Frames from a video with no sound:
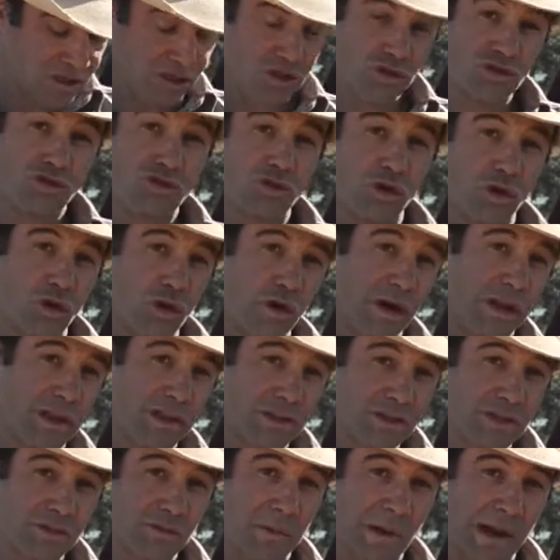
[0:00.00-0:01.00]
it's drawing
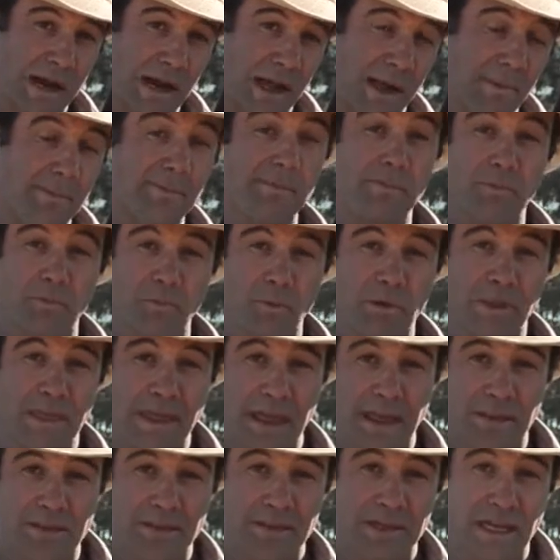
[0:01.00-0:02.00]
the sweat up
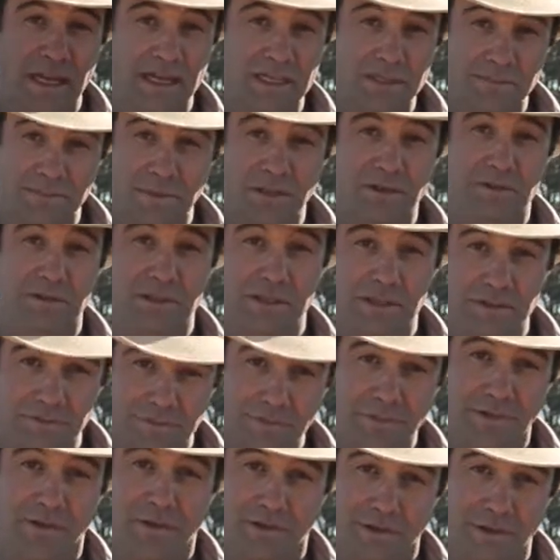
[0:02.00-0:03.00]
without the dust, because
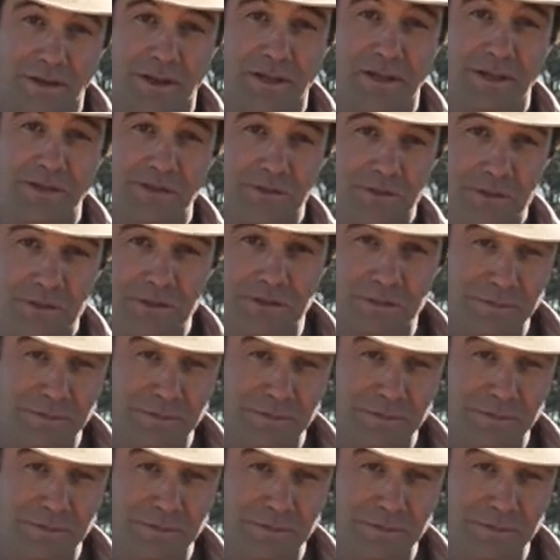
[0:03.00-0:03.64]
you've cleaned your horse,